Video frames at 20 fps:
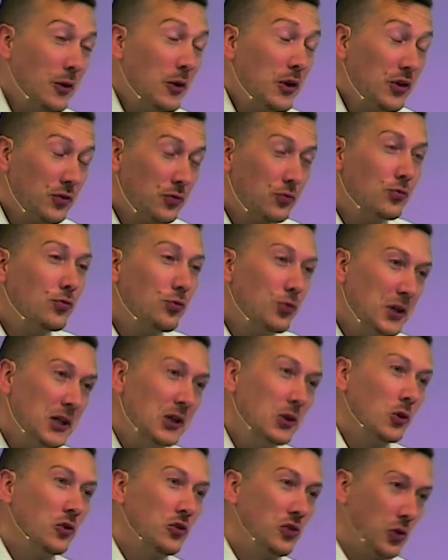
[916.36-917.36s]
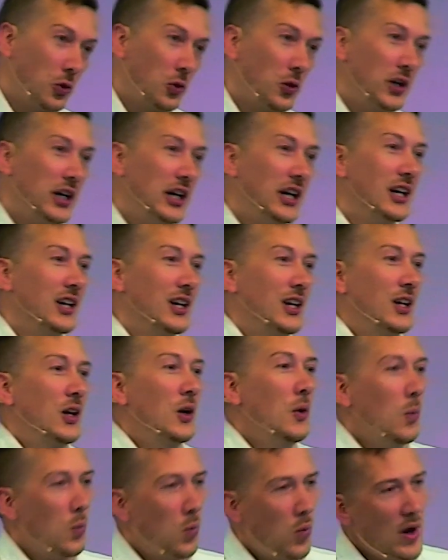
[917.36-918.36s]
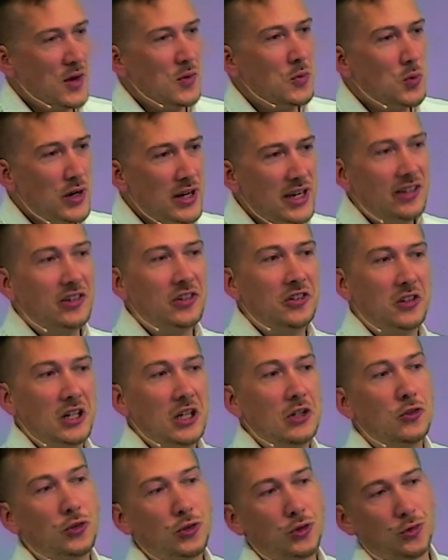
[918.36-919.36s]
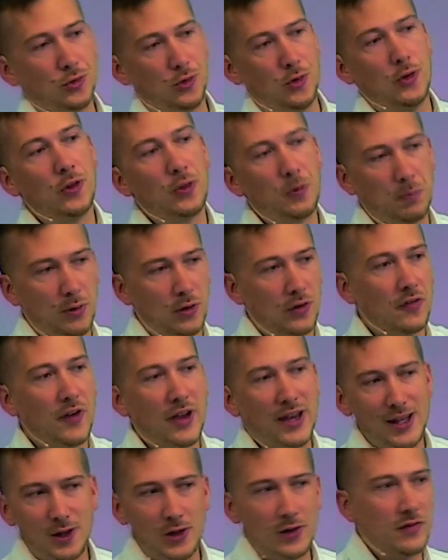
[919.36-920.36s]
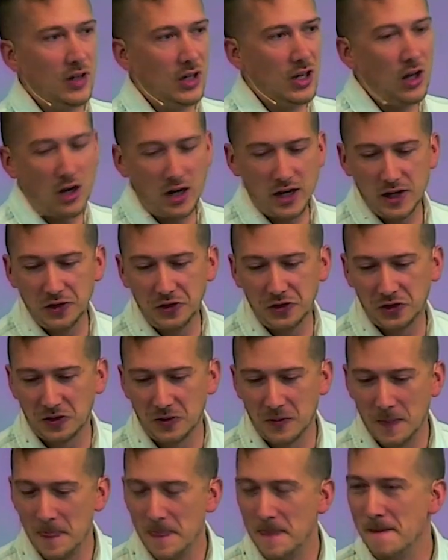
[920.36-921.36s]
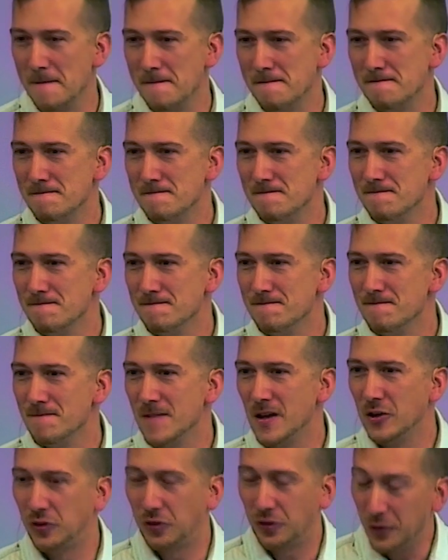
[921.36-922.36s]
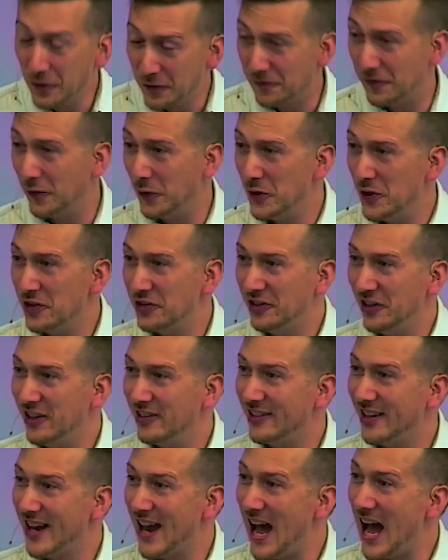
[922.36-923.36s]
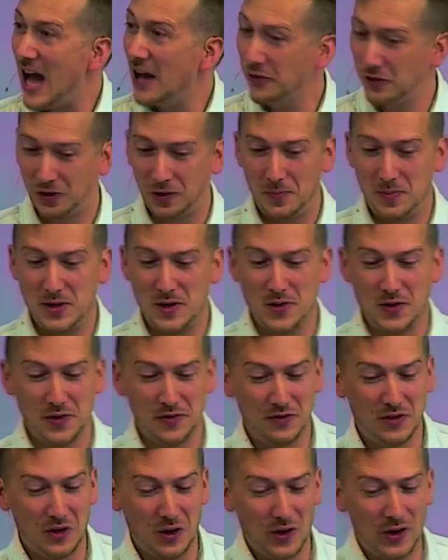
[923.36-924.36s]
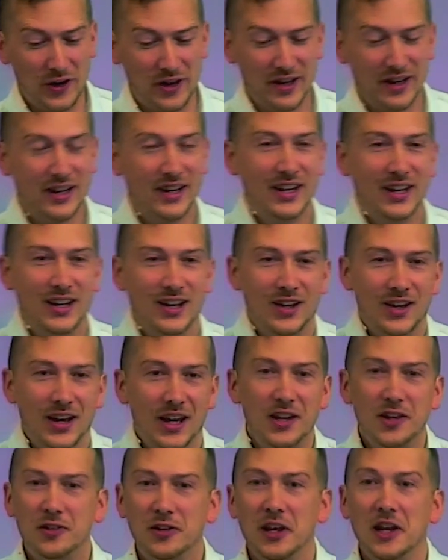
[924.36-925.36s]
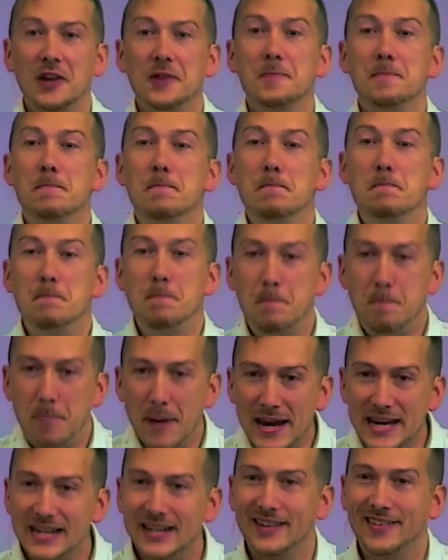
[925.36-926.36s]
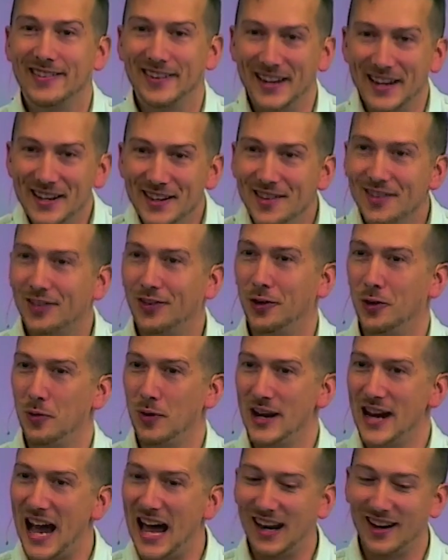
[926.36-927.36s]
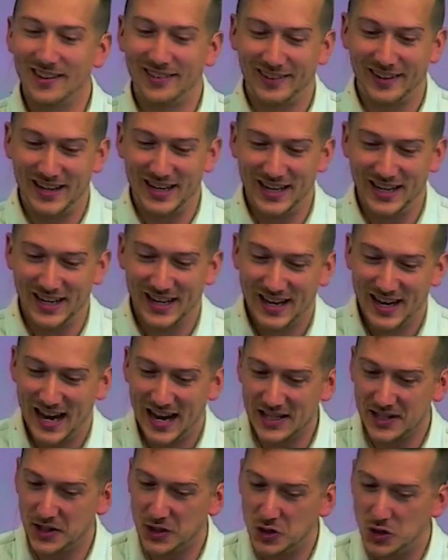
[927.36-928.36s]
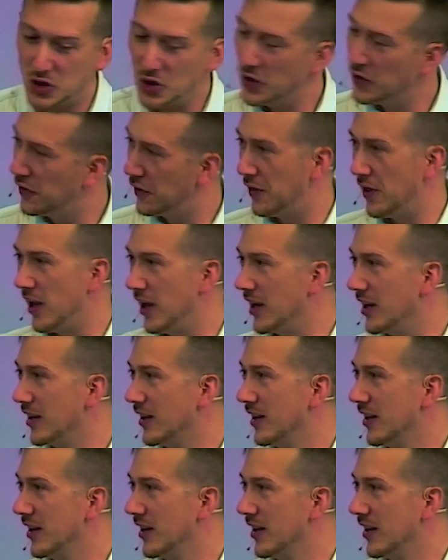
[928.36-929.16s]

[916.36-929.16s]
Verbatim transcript: is real joy when we see truth prevail over lies. Truthfulness is an attribute of God, it is, it is baked into reality as a good thing.